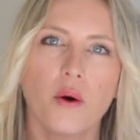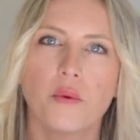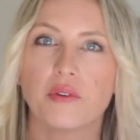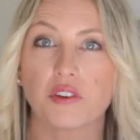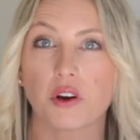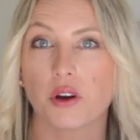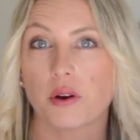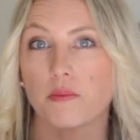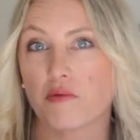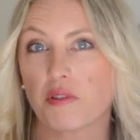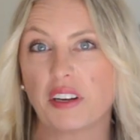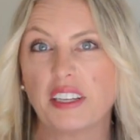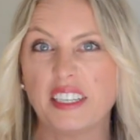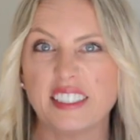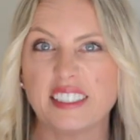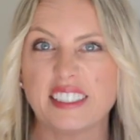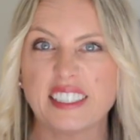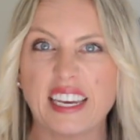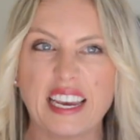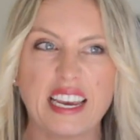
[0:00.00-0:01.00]
we've got a
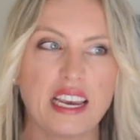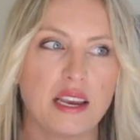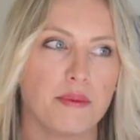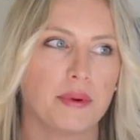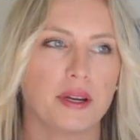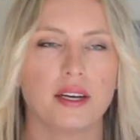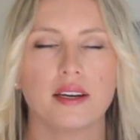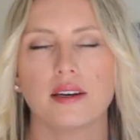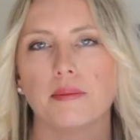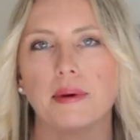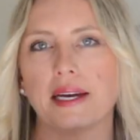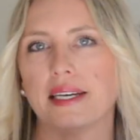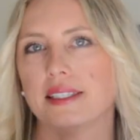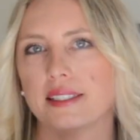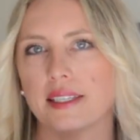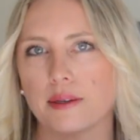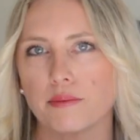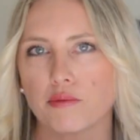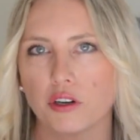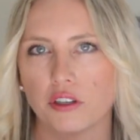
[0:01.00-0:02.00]
brilliant team and an
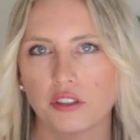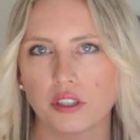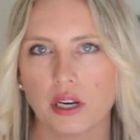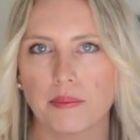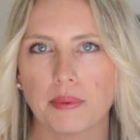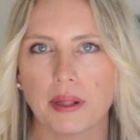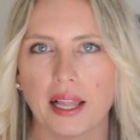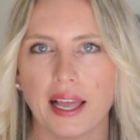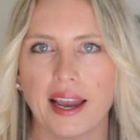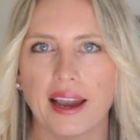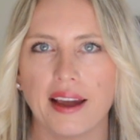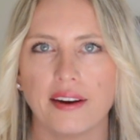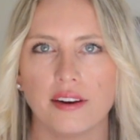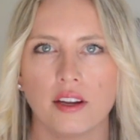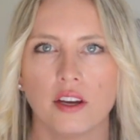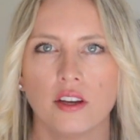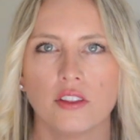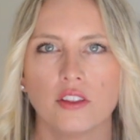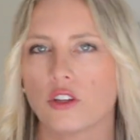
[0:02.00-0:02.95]
amazing project plan,